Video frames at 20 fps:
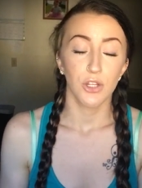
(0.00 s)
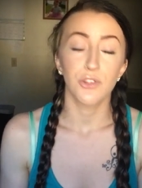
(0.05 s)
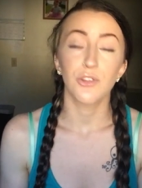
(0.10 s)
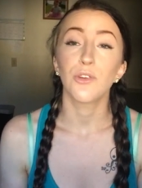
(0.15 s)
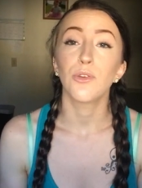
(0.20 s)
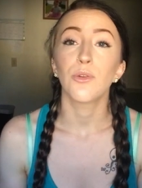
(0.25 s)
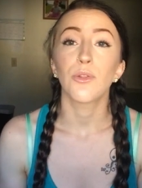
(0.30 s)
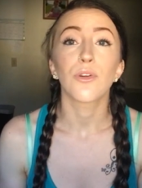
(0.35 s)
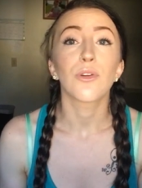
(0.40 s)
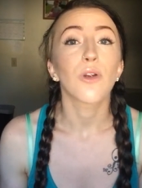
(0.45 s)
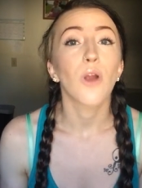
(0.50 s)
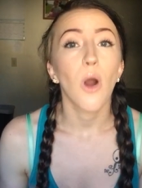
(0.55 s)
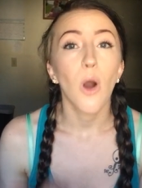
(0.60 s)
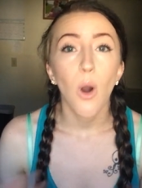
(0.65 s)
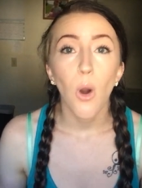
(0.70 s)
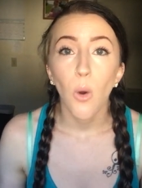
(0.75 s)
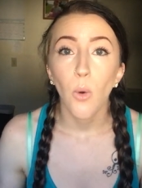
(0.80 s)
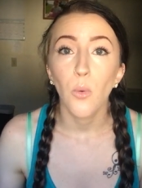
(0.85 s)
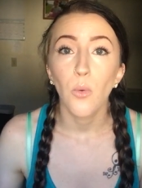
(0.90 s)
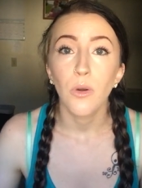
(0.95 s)
do their
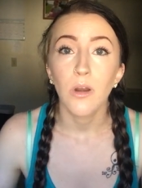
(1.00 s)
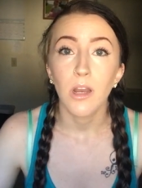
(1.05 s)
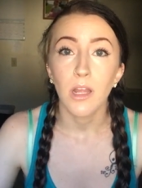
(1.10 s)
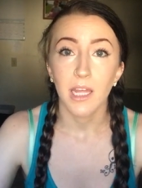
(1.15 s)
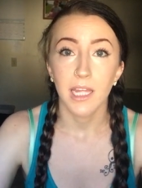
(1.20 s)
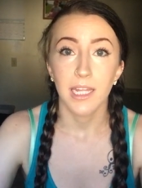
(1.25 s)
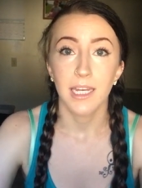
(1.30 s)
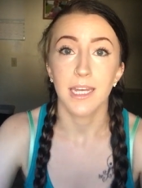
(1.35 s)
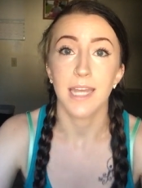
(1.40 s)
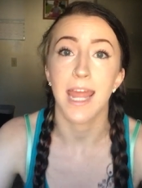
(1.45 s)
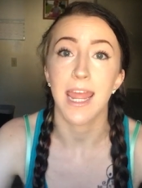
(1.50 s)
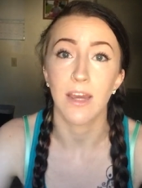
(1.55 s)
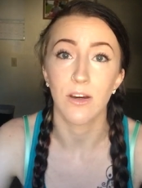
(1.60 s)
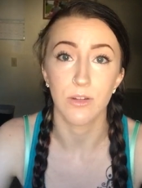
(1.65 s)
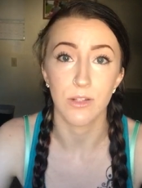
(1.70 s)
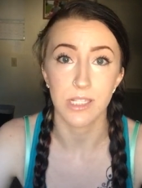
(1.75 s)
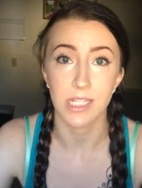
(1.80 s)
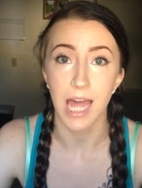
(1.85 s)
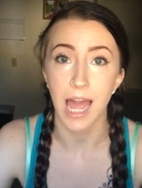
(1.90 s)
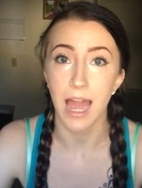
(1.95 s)
own
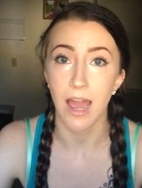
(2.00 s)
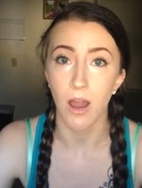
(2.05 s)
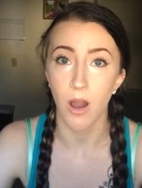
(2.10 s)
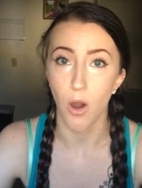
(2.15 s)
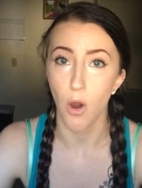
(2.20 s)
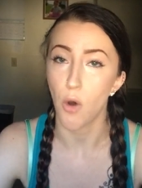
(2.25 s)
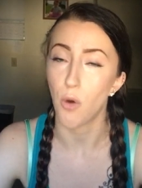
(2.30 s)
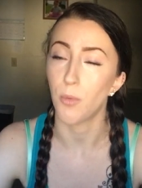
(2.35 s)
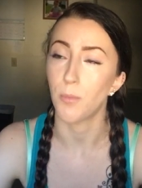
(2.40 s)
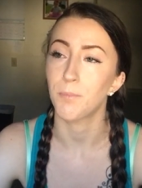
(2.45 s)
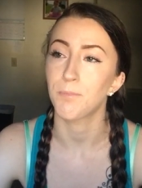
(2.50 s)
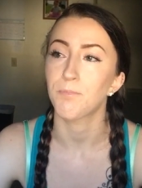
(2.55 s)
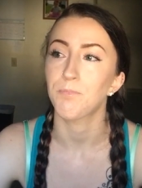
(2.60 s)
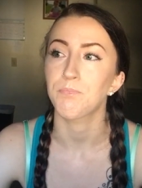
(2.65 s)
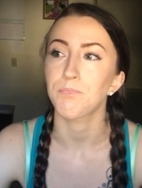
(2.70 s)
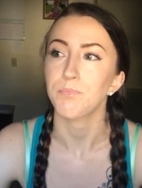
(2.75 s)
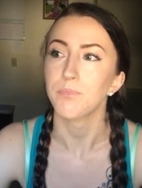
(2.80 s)
nails at home,